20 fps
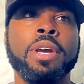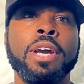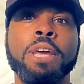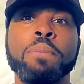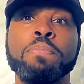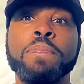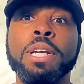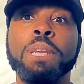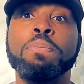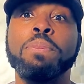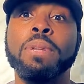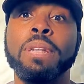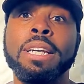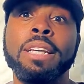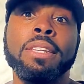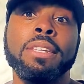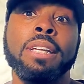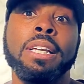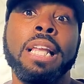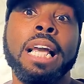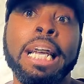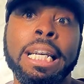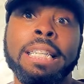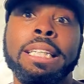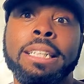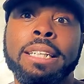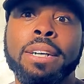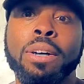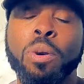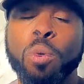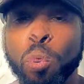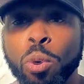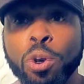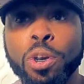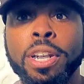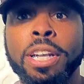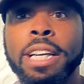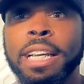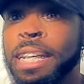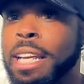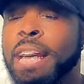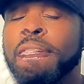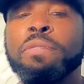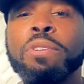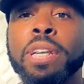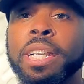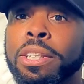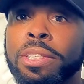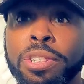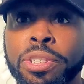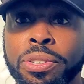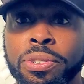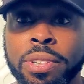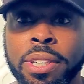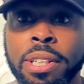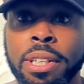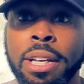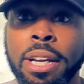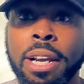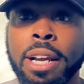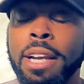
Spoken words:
and people in the light working in every industry,